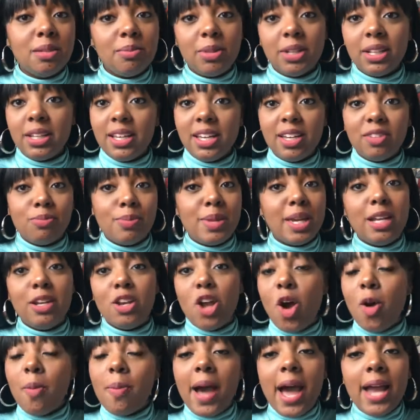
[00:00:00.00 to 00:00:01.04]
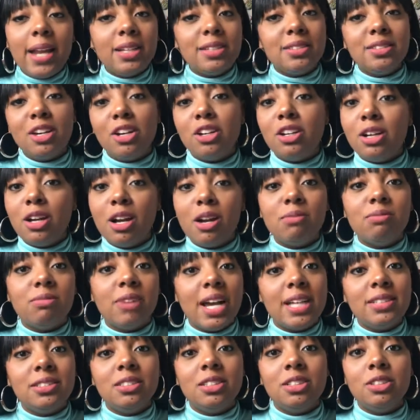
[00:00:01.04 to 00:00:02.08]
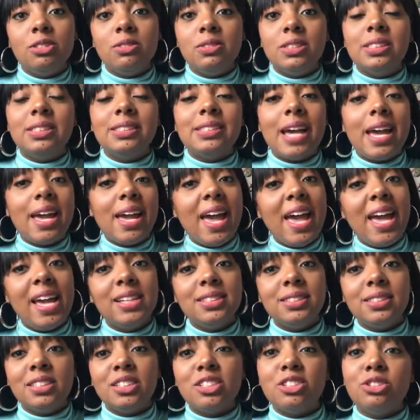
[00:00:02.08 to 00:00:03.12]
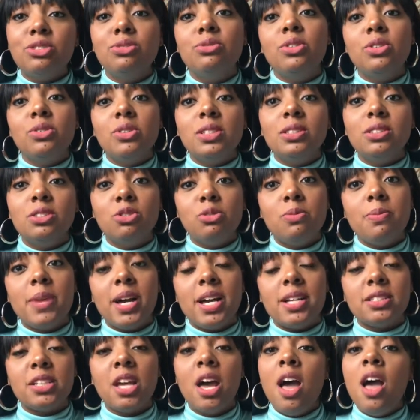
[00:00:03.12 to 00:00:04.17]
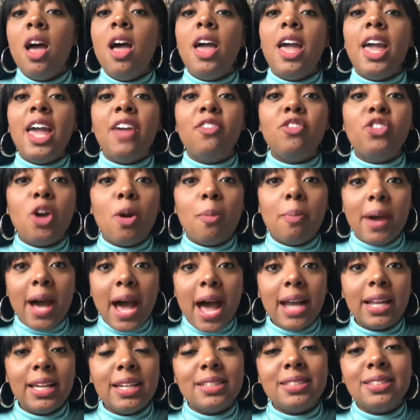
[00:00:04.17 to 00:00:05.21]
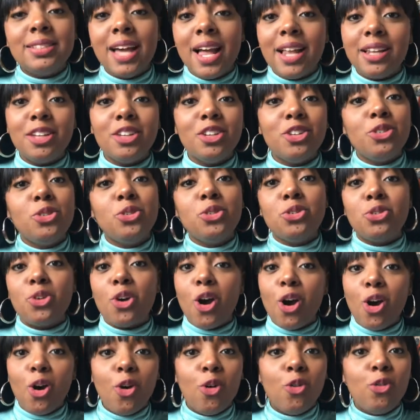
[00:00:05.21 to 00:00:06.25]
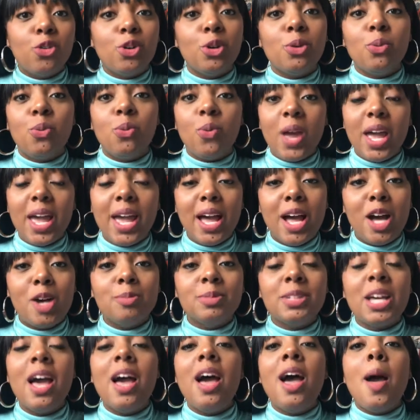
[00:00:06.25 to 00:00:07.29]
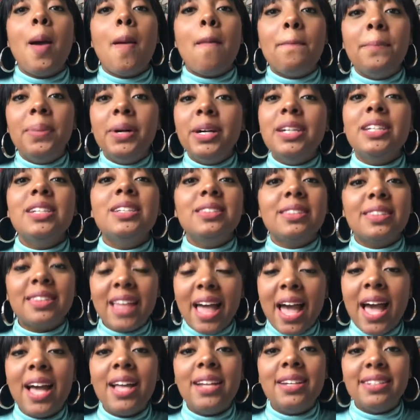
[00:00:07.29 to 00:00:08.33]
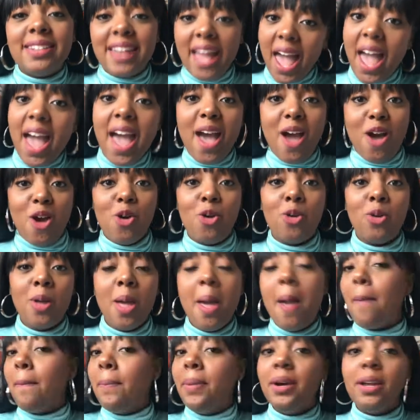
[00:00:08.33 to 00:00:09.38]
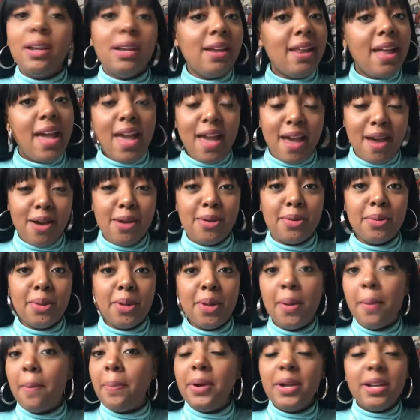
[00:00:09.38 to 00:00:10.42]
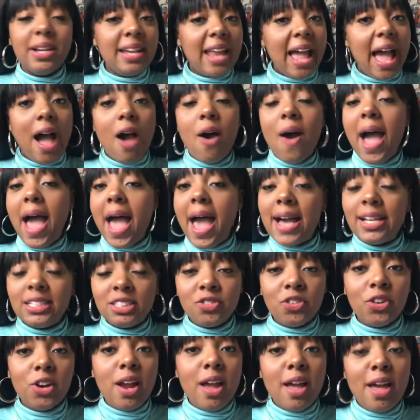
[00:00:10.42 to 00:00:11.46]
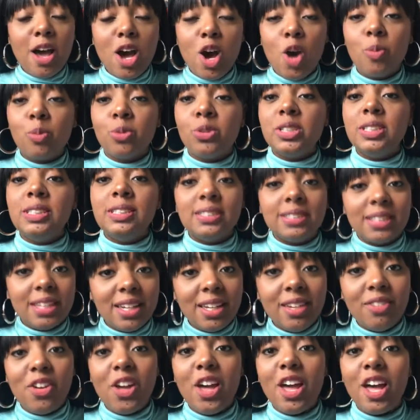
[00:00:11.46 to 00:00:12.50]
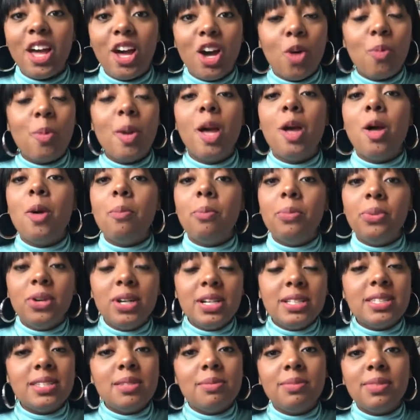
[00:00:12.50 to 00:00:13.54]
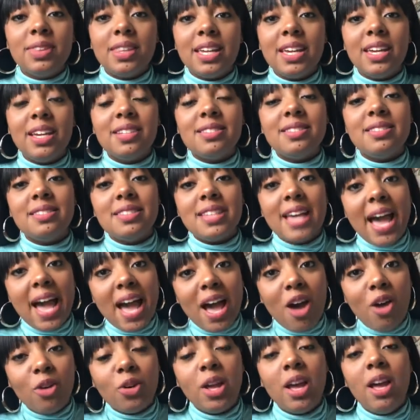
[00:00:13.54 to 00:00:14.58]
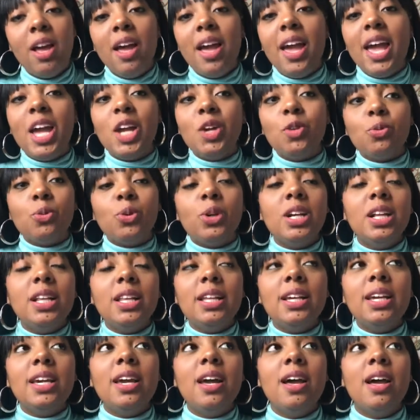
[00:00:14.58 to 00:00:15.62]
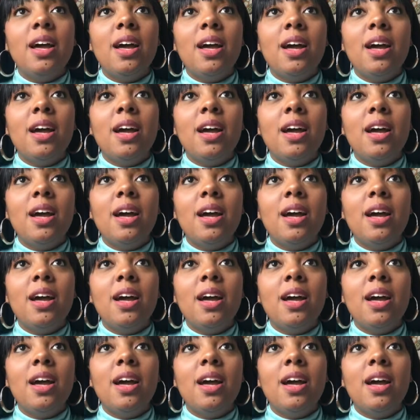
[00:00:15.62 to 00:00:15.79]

and believe me, nobody is going to come rescue you and say, hey, sis, you're doing too much. If your body is telling you you're overwhelmed, put that down. Put it down. Put it down. Ask for help. Receive help. Put some things down and really